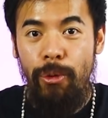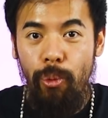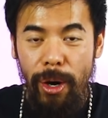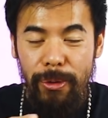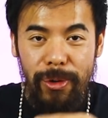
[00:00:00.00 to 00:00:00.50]

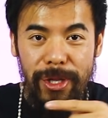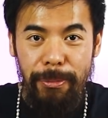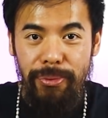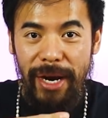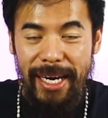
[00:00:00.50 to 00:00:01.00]
What were the
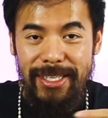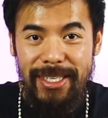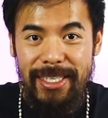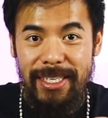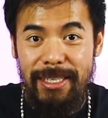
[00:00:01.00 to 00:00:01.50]

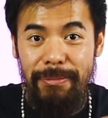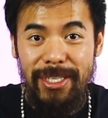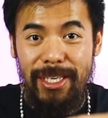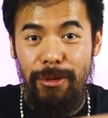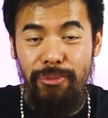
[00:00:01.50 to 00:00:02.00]
practices, the
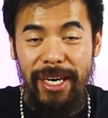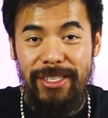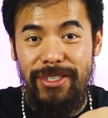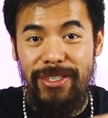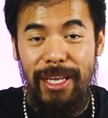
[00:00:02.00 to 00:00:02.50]
mystical
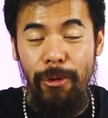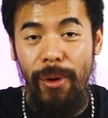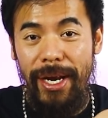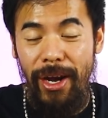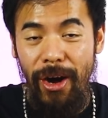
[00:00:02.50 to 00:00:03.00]
practices that
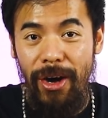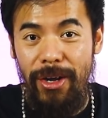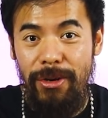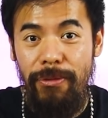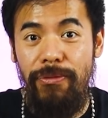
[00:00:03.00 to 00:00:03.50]
went
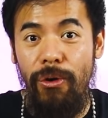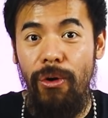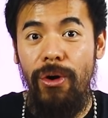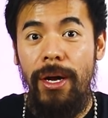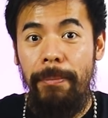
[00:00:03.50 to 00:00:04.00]
on
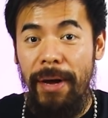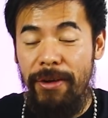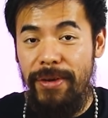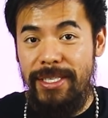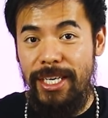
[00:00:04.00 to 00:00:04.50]
for
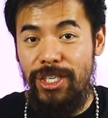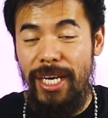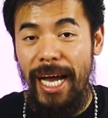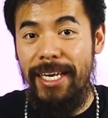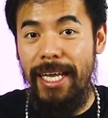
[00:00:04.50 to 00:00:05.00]
manifestation
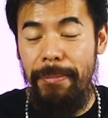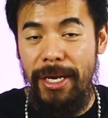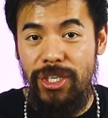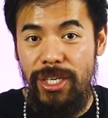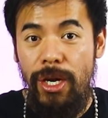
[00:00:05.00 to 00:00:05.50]
and
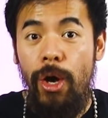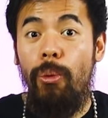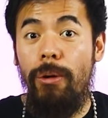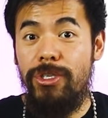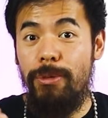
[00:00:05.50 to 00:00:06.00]
dimension?
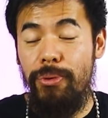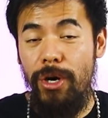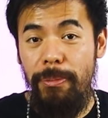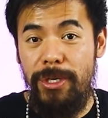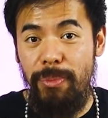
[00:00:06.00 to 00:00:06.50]
What was the
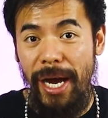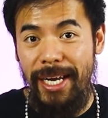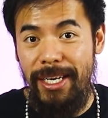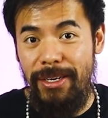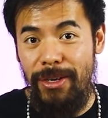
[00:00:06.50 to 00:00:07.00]
purpose
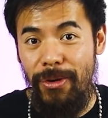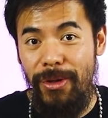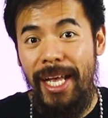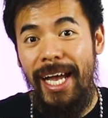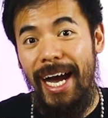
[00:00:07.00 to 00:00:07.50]
behind it
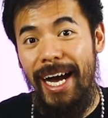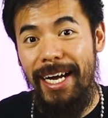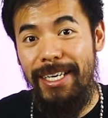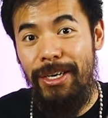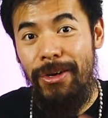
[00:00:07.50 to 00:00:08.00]
all?
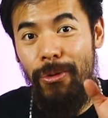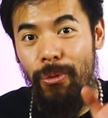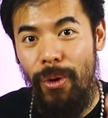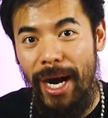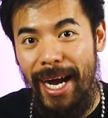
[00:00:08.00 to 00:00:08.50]
And
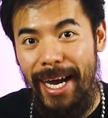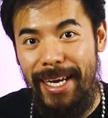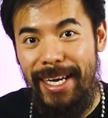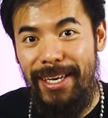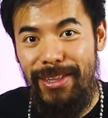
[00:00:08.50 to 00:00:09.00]

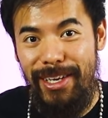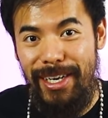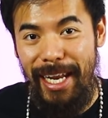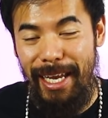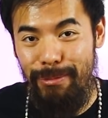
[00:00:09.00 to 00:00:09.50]
why the
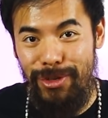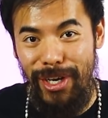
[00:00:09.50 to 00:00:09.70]
name